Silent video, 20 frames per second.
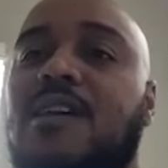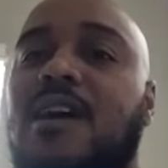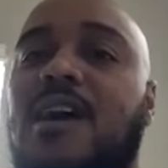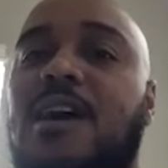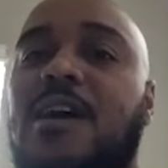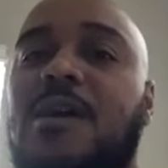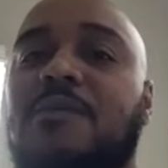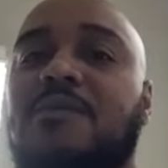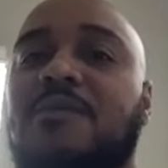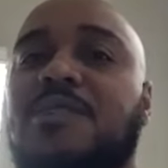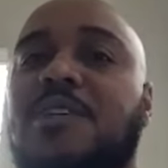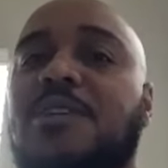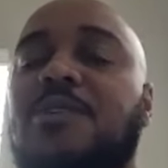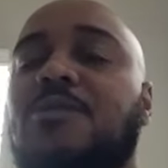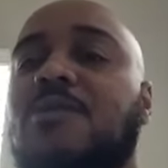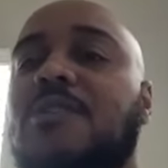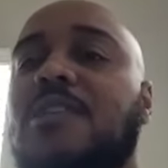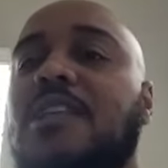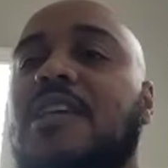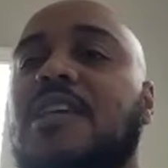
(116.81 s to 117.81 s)
Um,
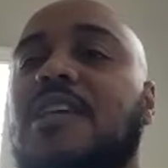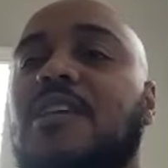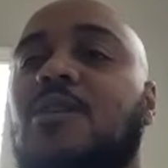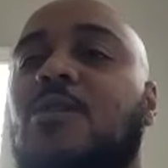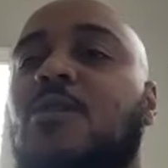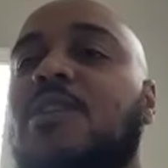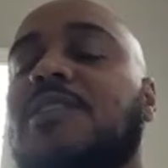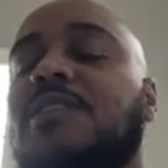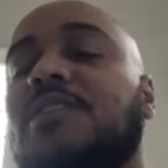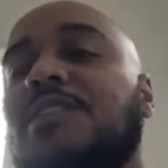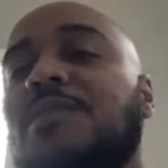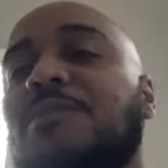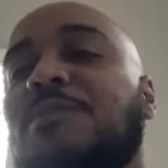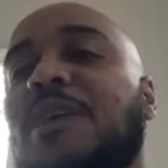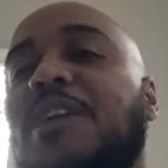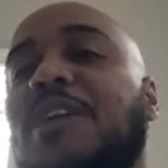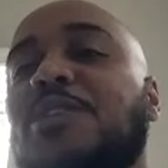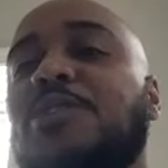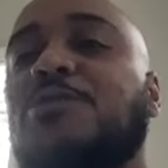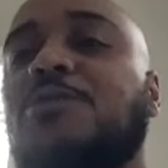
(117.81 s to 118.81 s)
generally questioning
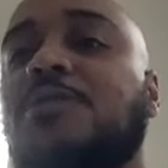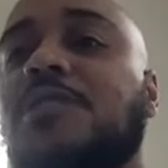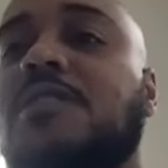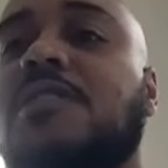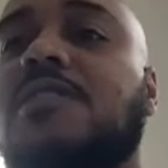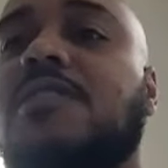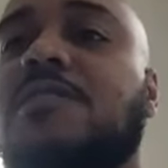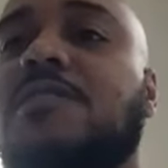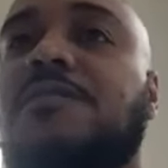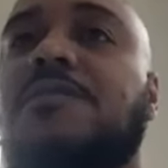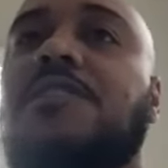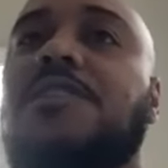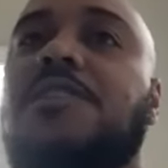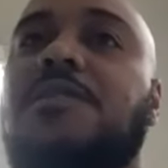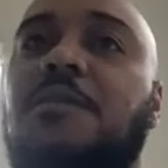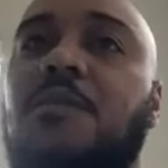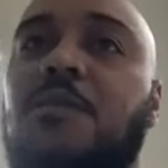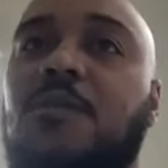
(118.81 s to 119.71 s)
my choice of um,